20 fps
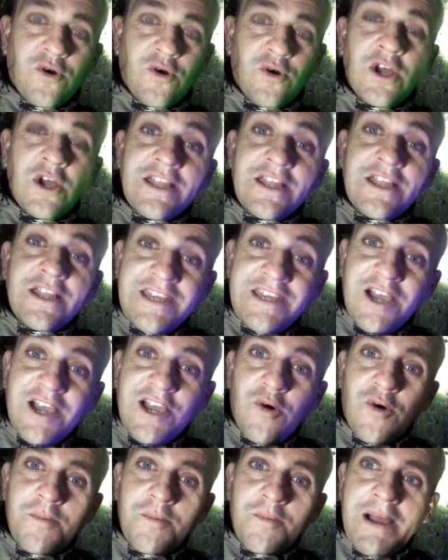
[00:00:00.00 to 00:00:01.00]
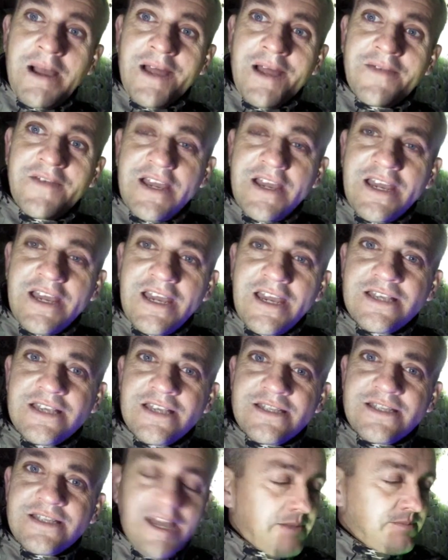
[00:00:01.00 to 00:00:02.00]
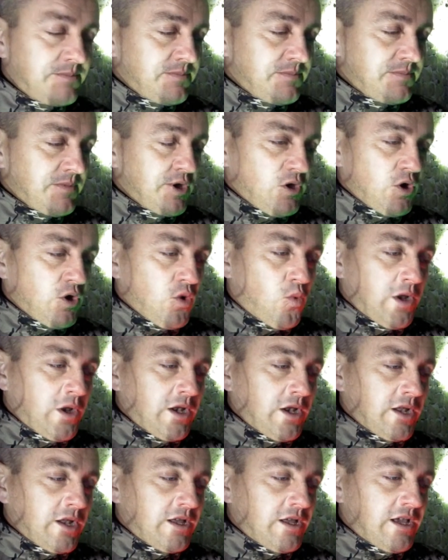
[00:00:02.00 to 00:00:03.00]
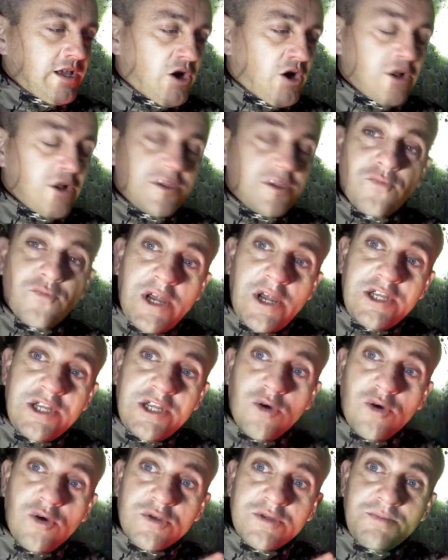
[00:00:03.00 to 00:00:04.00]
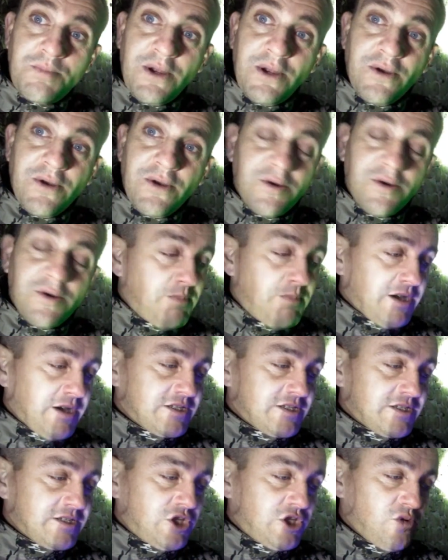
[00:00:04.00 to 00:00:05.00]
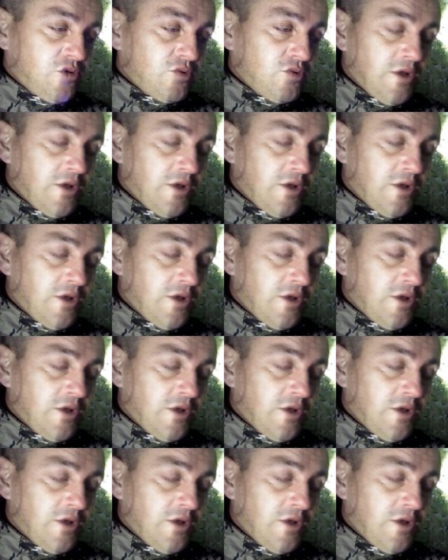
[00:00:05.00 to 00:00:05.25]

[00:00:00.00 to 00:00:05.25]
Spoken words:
The echo, Matt, is when it's called the Radio Spirit Box 2.